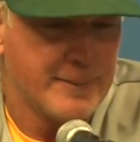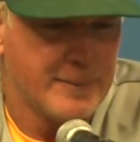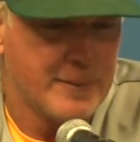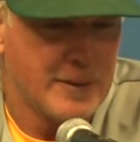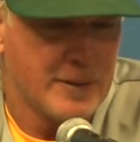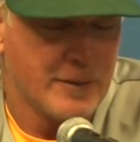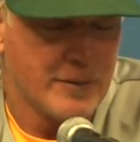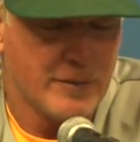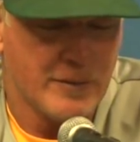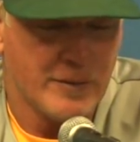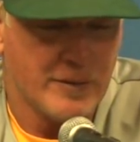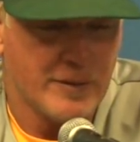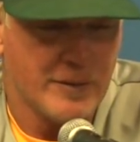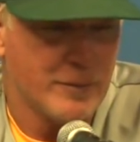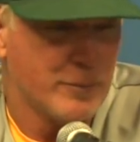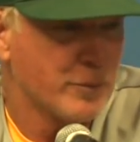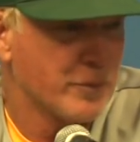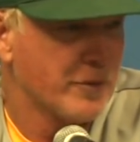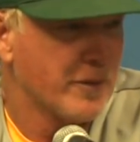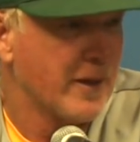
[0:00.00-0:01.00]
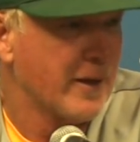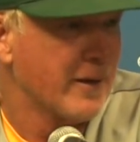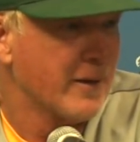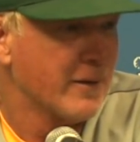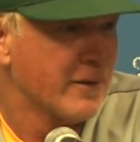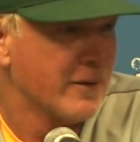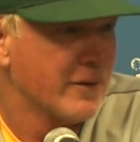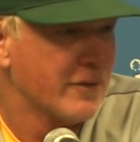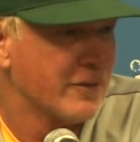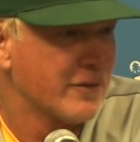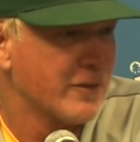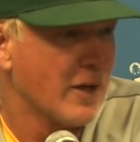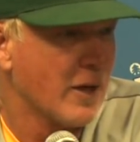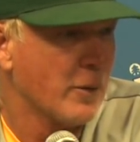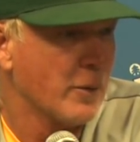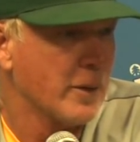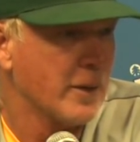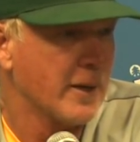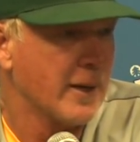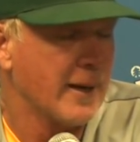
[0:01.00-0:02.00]
You were there, you
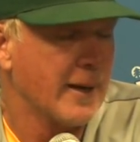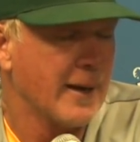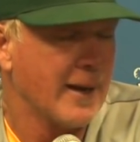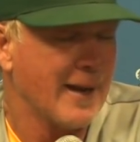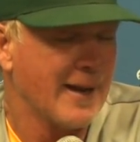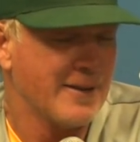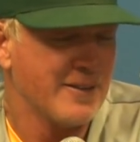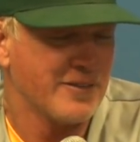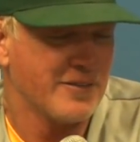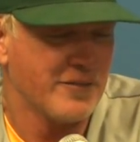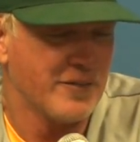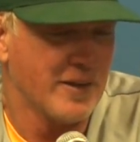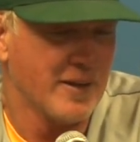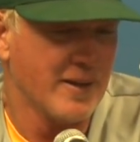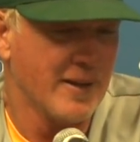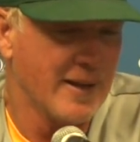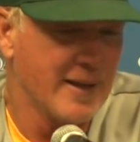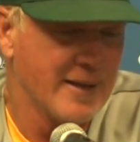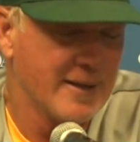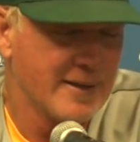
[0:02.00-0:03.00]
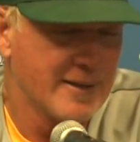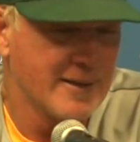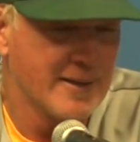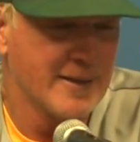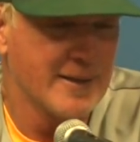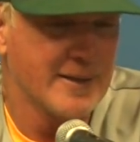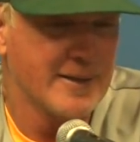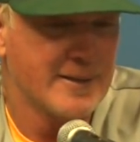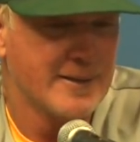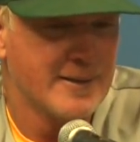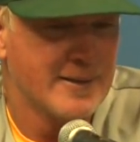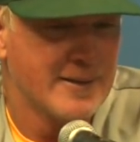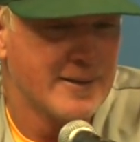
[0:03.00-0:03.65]
saw it, and I just felt like it